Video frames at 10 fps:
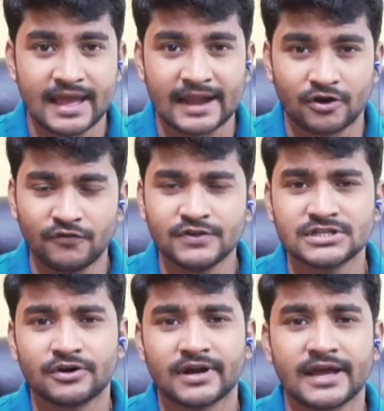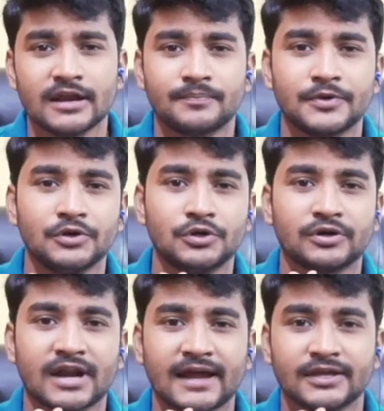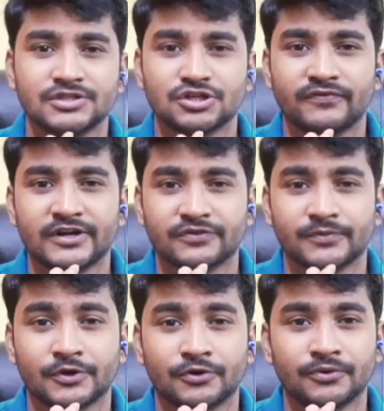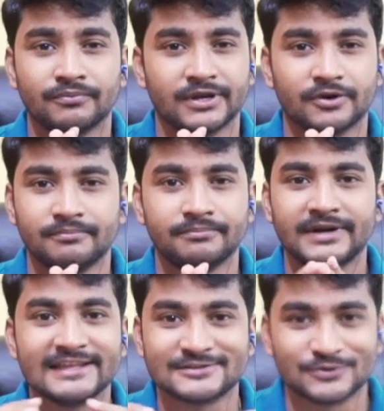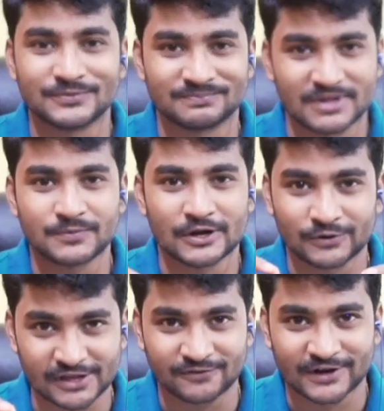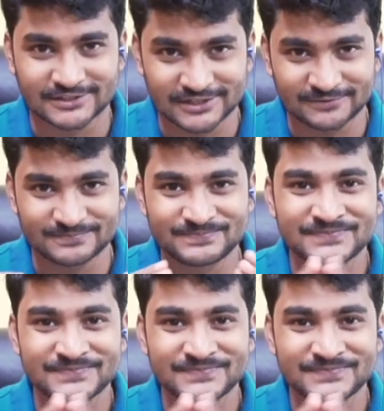and obviously going to help you to crack your job interview, pretty soon if you're looking for a job.